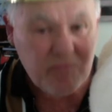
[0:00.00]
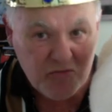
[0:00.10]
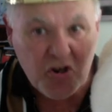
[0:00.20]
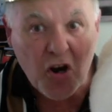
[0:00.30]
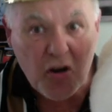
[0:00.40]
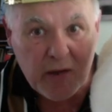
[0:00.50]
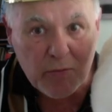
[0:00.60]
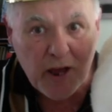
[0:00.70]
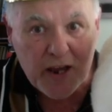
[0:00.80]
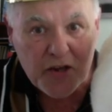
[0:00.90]
choke him
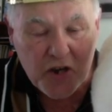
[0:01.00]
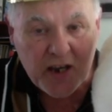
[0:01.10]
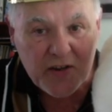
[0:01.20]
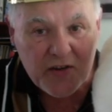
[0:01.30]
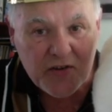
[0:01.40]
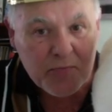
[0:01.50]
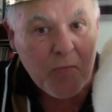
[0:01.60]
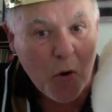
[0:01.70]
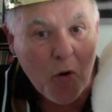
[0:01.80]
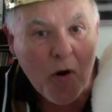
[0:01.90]
like chicken some
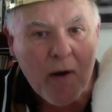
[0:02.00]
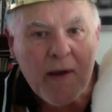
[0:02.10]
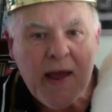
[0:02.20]
more.